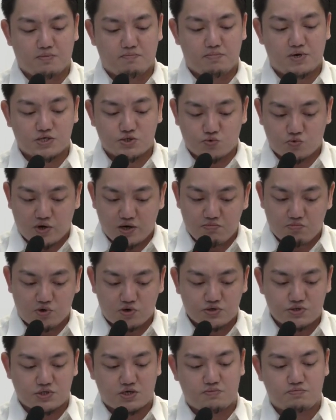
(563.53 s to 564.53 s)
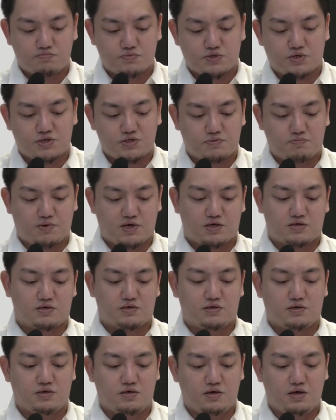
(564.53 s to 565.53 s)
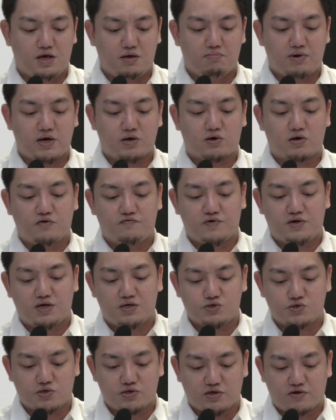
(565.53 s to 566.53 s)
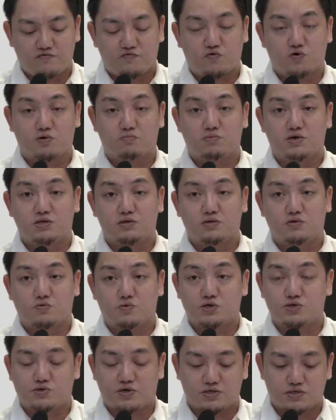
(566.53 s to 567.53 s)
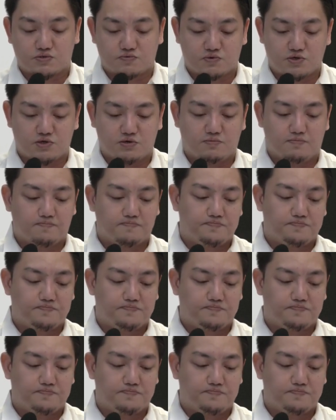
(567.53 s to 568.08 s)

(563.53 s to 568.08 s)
plus 1 more suspect named by a confidential informant, were transferred.